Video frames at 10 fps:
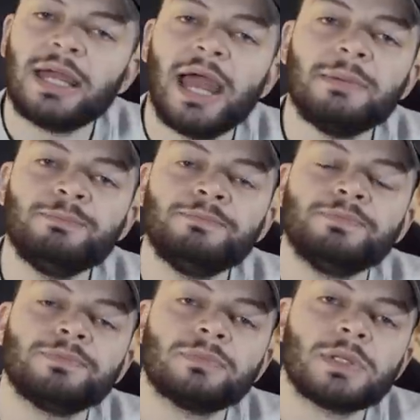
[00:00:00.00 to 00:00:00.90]
Cam?
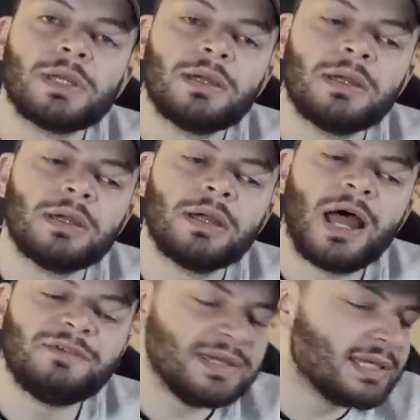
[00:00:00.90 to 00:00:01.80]

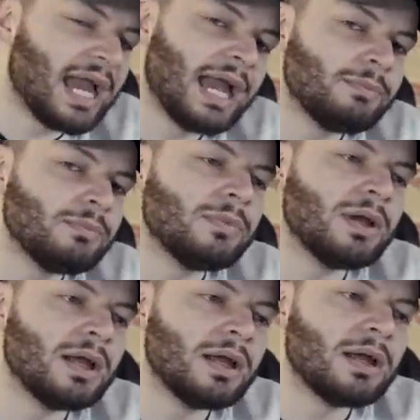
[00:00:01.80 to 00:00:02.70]
I think Cam
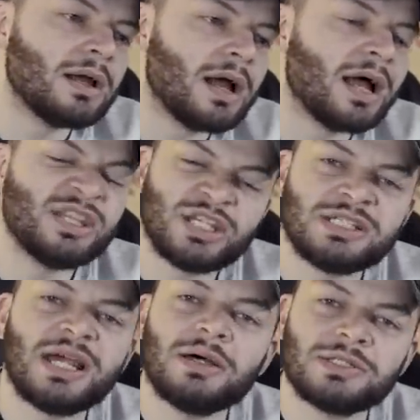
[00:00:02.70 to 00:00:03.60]

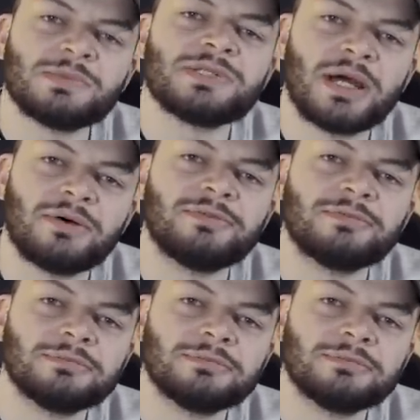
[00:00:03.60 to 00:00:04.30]
undersells himself.